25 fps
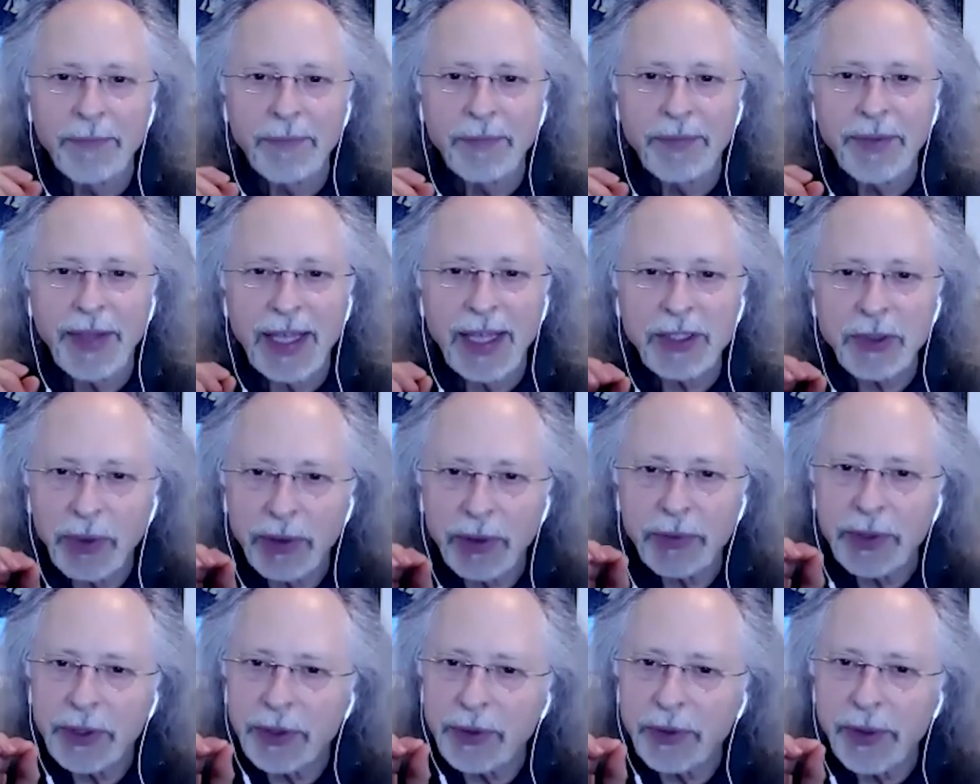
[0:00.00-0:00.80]
That's
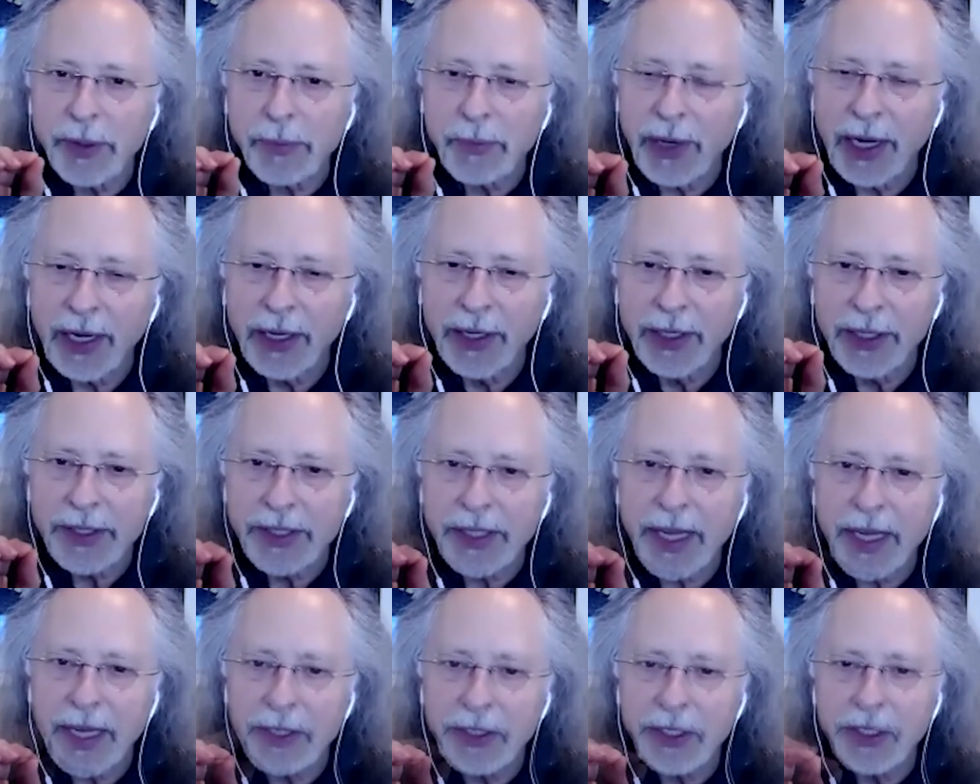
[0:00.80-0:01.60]
what we're doing by our
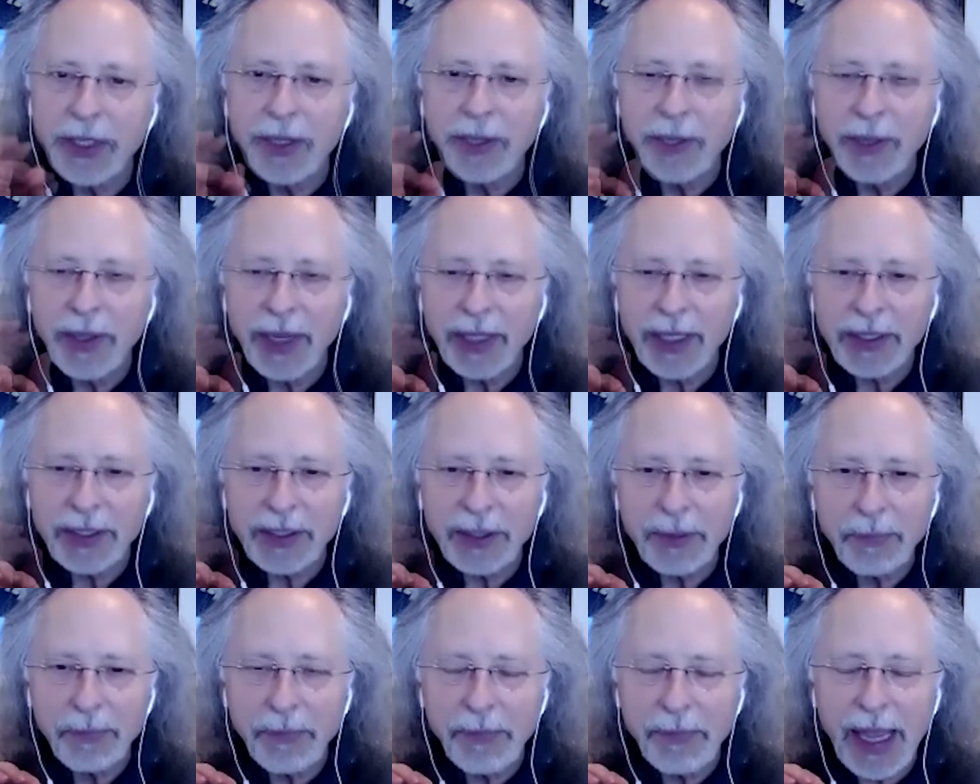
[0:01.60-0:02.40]
intention. We're
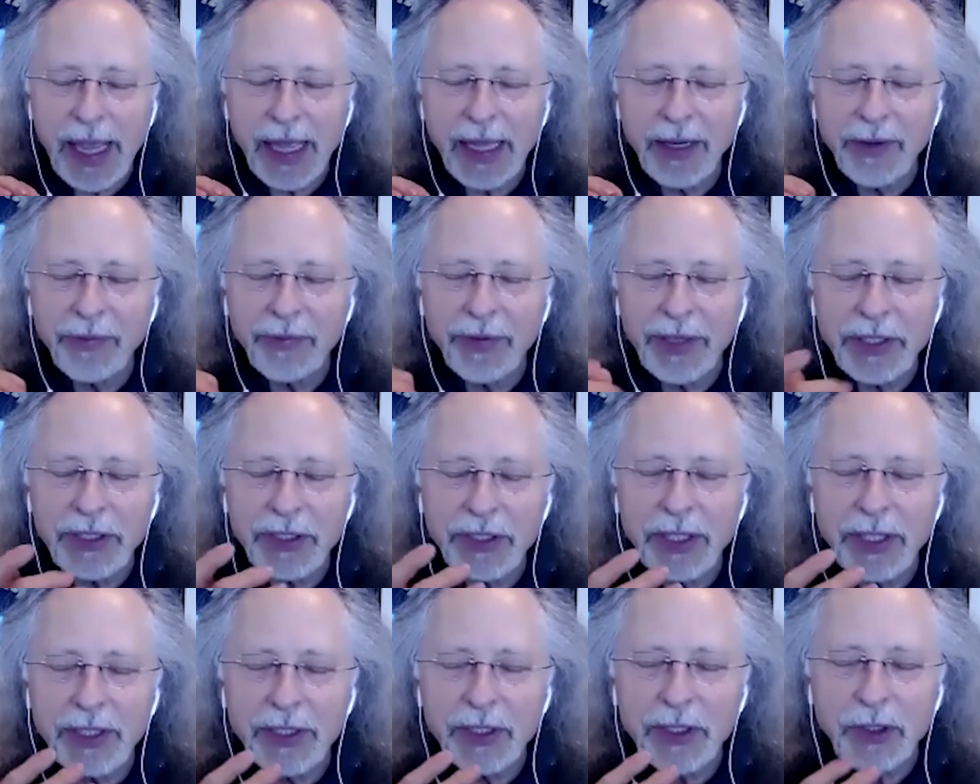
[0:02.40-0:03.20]
actually
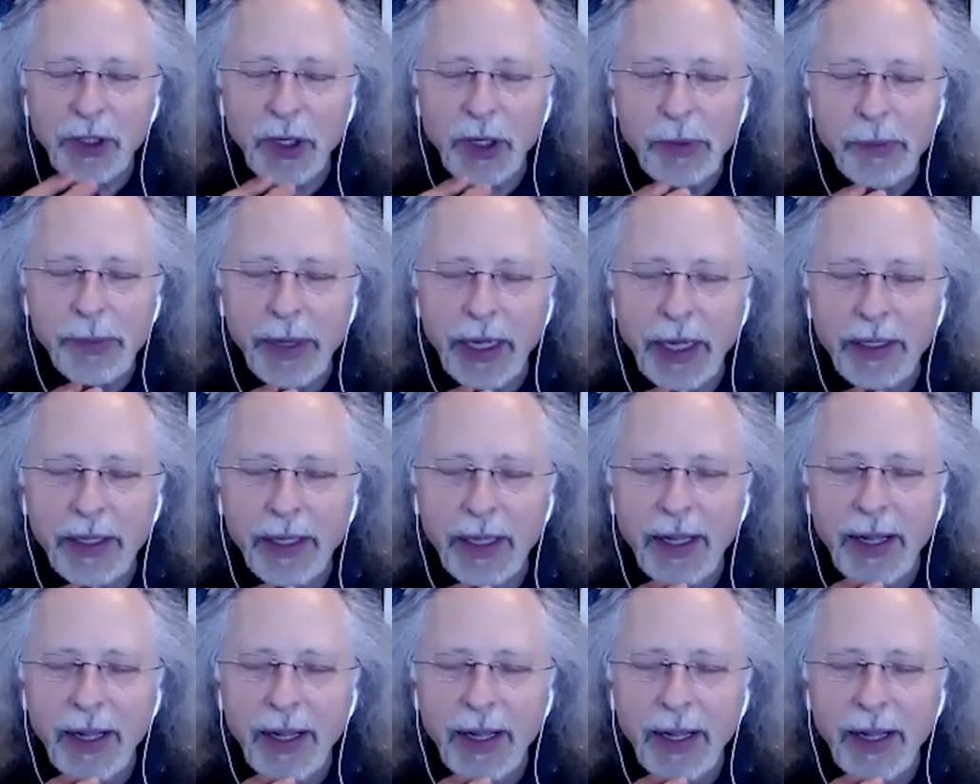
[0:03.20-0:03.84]
manifesting Soma,